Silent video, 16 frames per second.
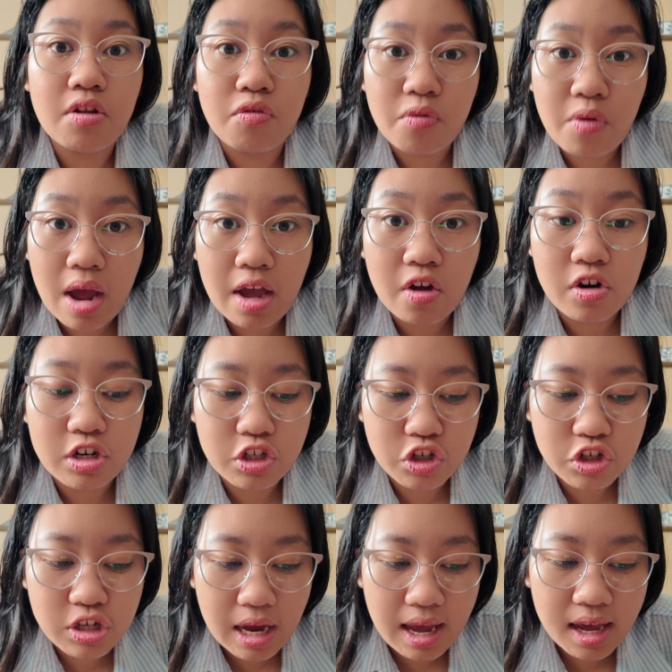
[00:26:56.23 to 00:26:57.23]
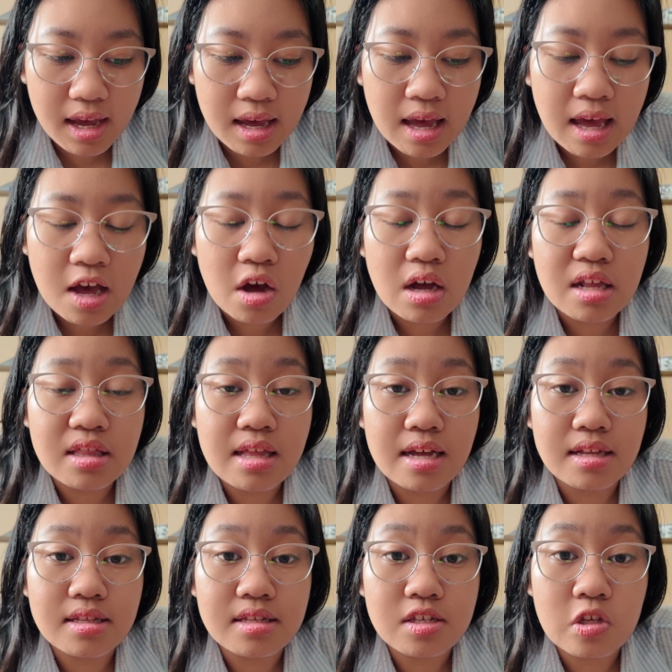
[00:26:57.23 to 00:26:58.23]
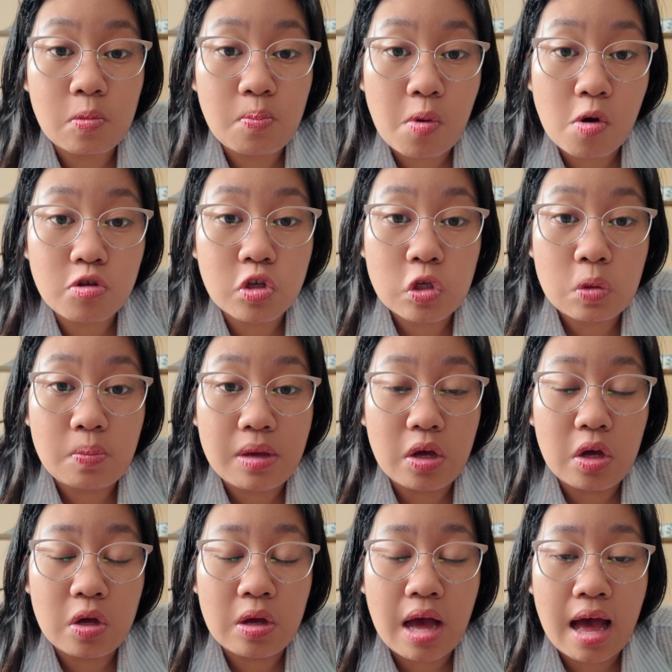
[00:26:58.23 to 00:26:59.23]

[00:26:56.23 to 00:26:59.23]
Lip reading: record check that's supposed to be